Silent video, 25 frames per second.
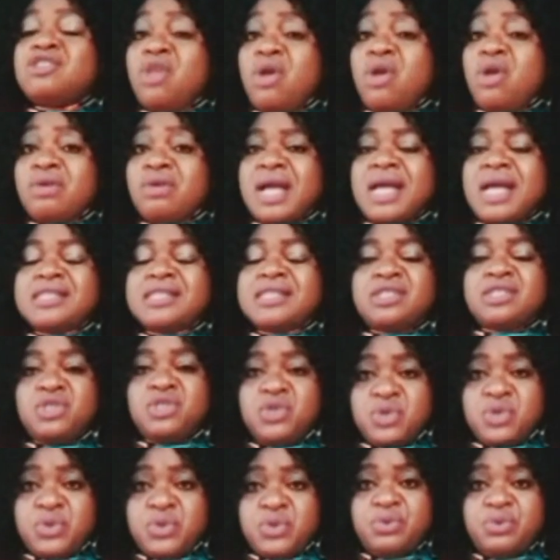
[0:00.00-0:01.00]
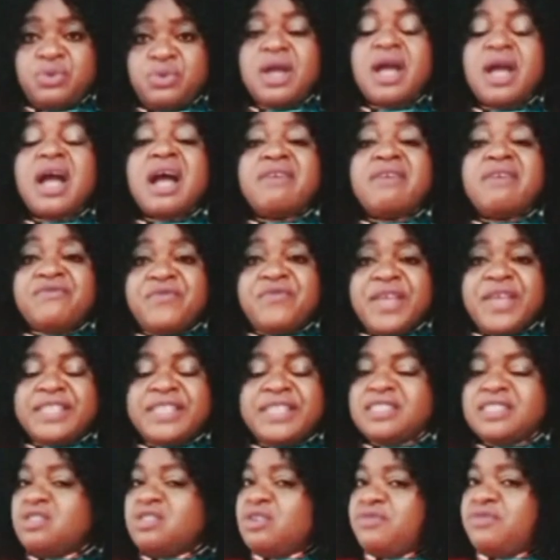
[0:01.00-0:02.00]
long as you have
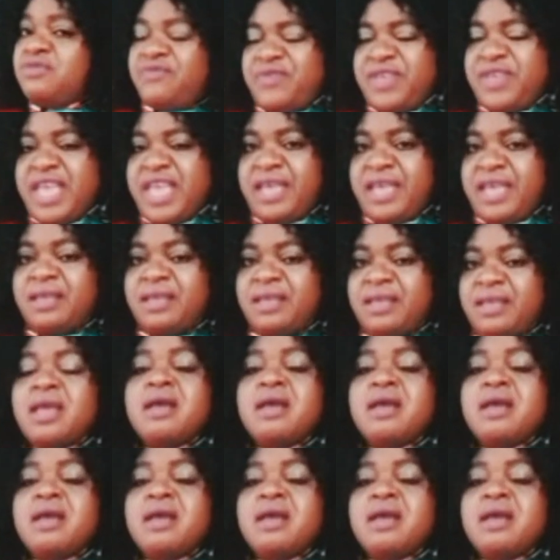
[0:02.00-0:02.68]
faith, not fear,